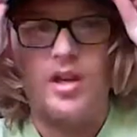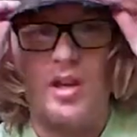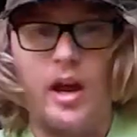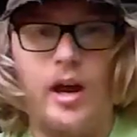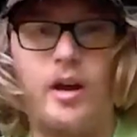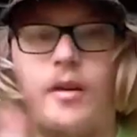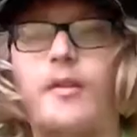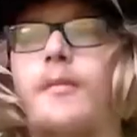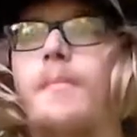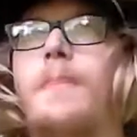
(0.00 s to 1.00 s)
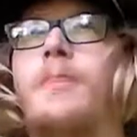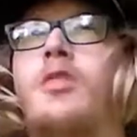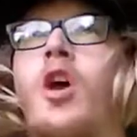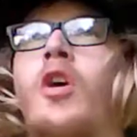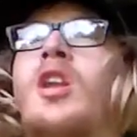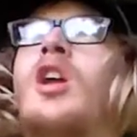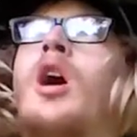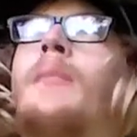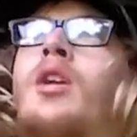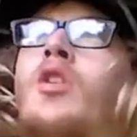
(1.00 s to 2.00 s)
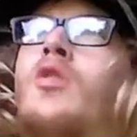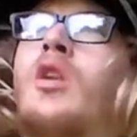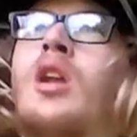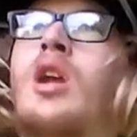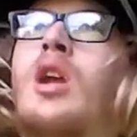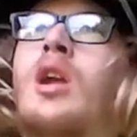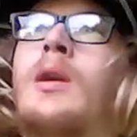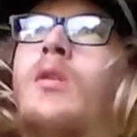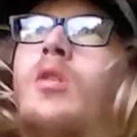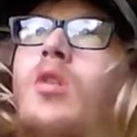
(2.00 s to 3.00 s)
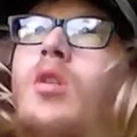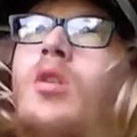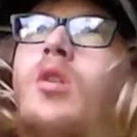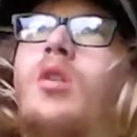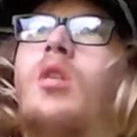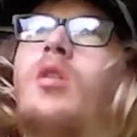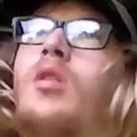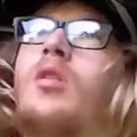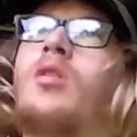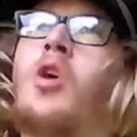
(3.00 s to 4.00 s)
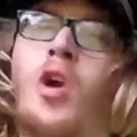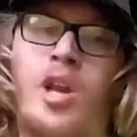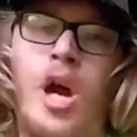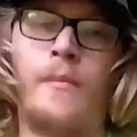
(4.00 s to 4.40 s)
yeah. There is another scene, that